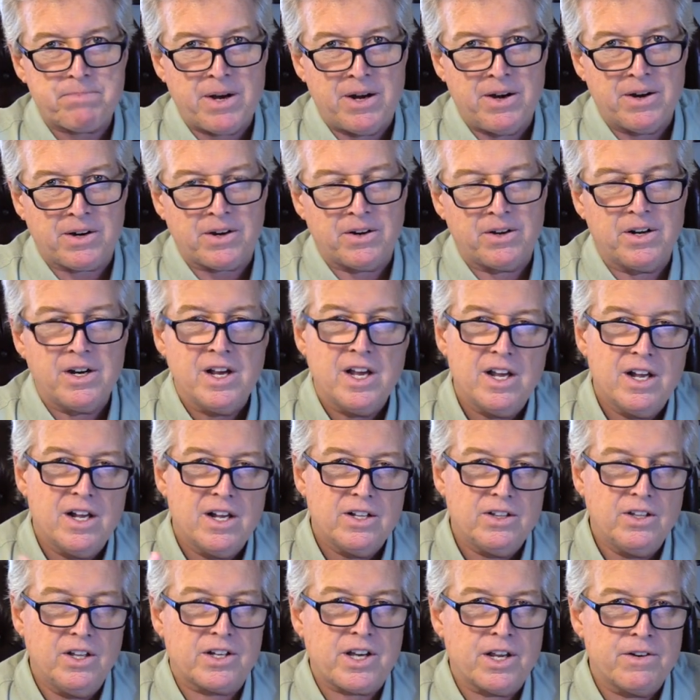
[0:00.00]
bunker,
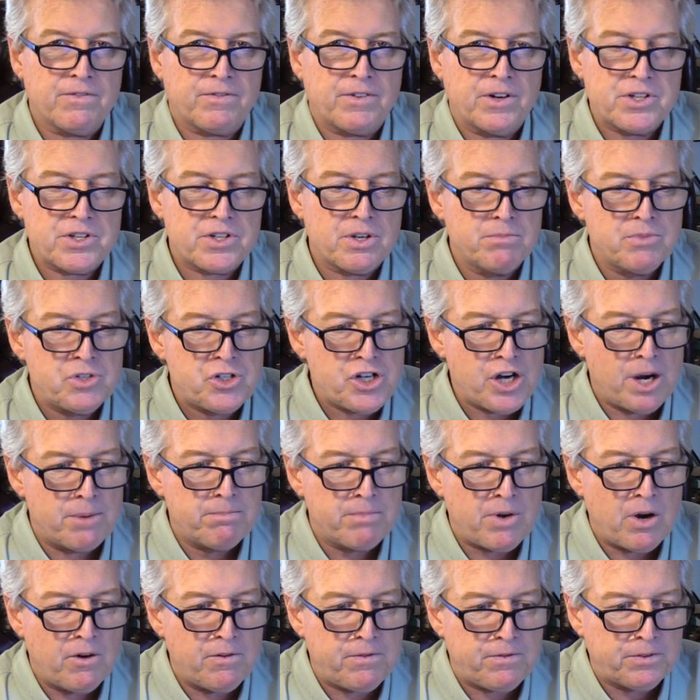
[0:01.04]
looking for some
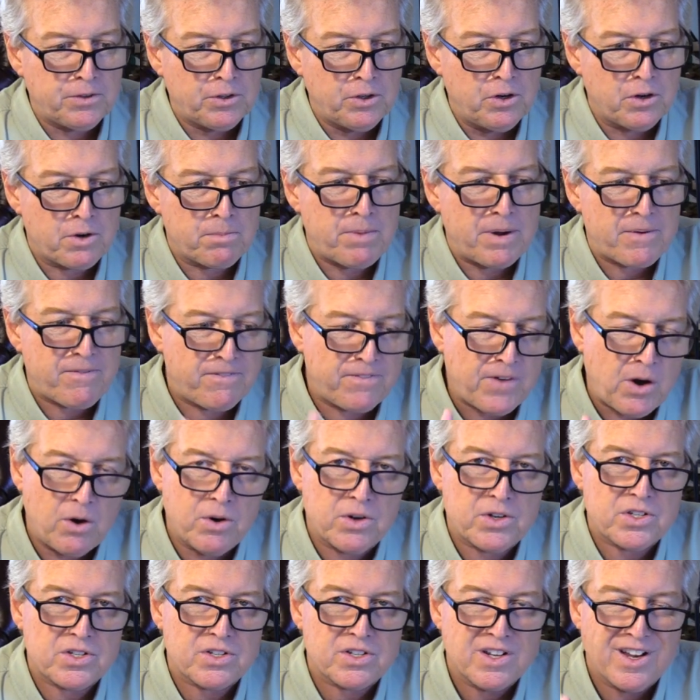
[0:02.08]
jumbo fluke. But
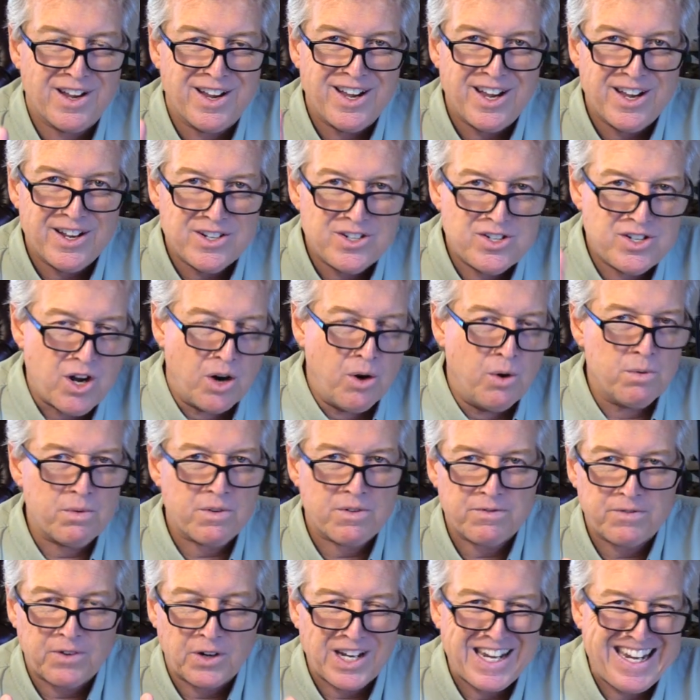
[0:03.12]
folks,
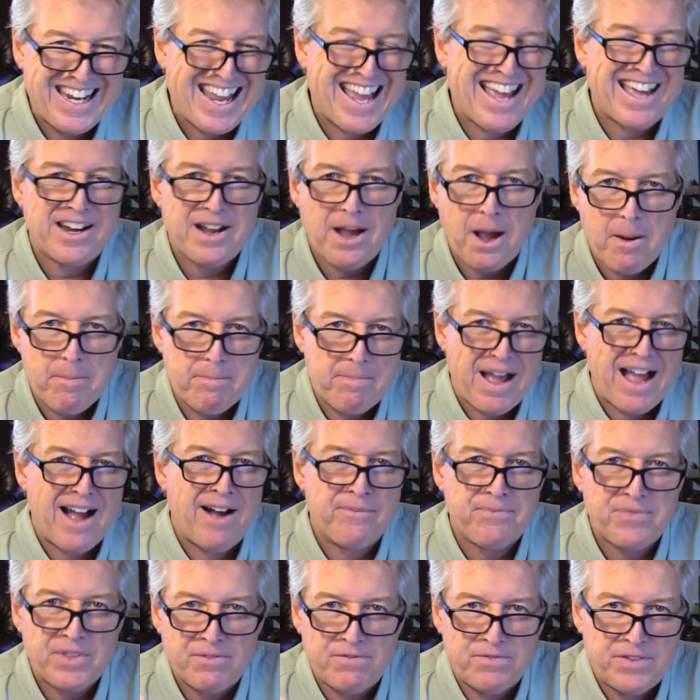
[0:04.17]
don't forget
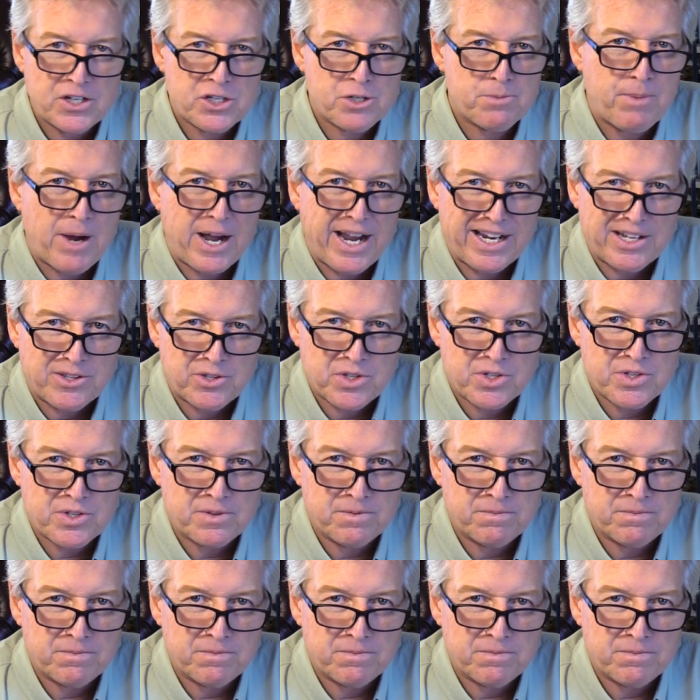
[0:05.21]
about the fish bites.